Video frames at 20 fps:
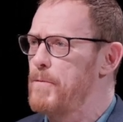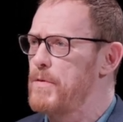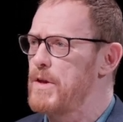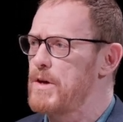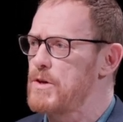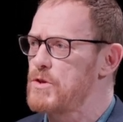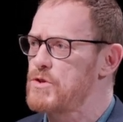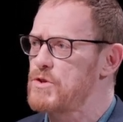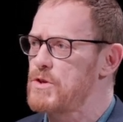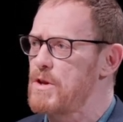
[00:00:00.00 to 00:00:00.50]

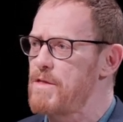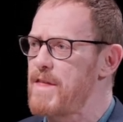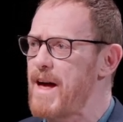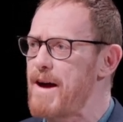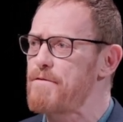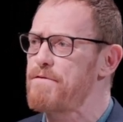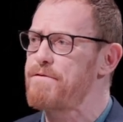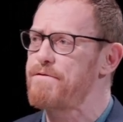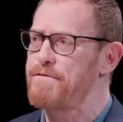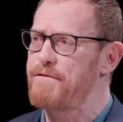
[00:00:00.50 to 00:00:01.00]
that
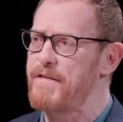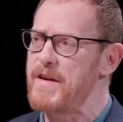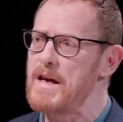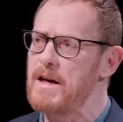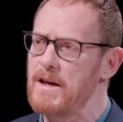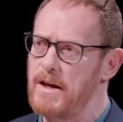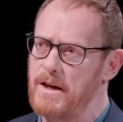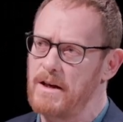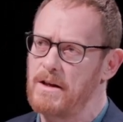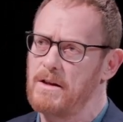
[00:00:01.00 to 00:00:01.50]
that
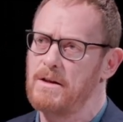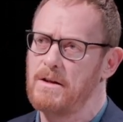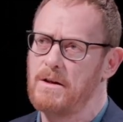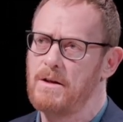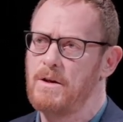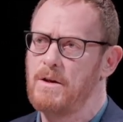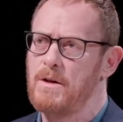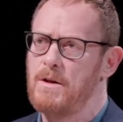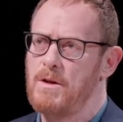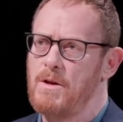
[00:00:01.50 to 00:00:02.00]
feeling
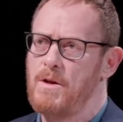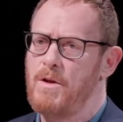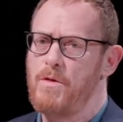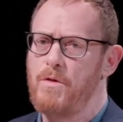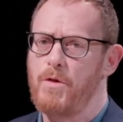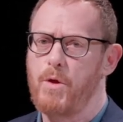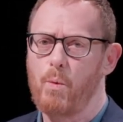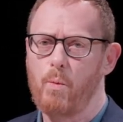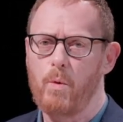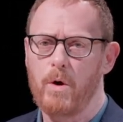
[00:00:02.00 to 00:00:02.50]

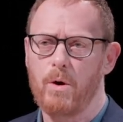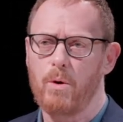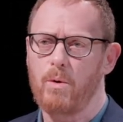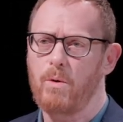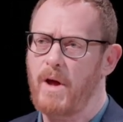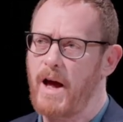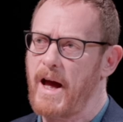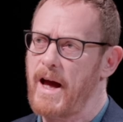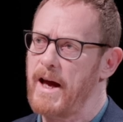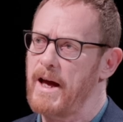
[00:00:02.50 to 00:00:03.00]
that we
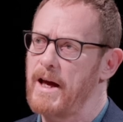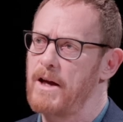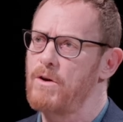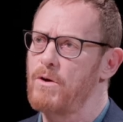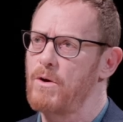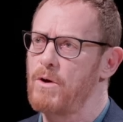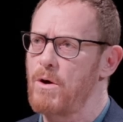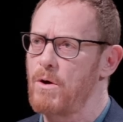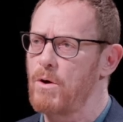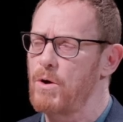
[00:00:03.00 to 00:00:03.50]
all
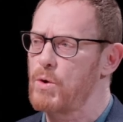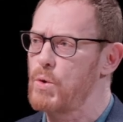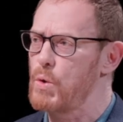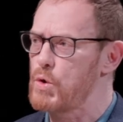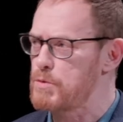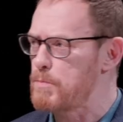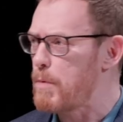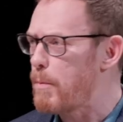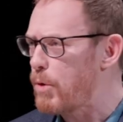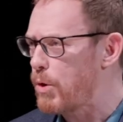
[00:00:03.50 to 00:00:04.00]
had on
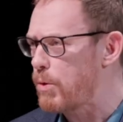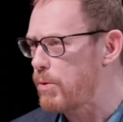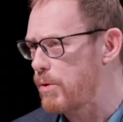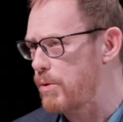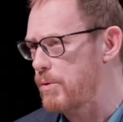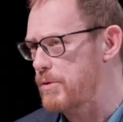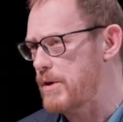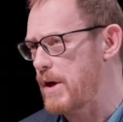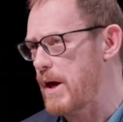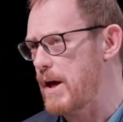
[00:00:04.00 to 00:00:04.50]
Holocaust
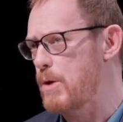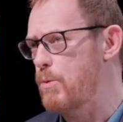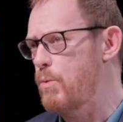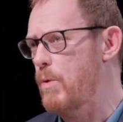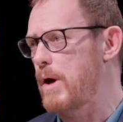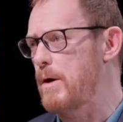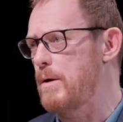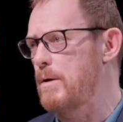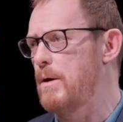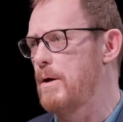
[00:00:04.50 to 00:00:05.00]
Memorial Day
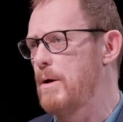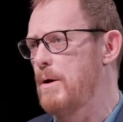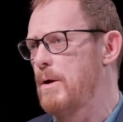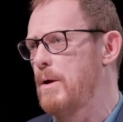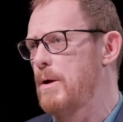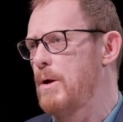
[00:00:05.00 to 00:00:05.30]
when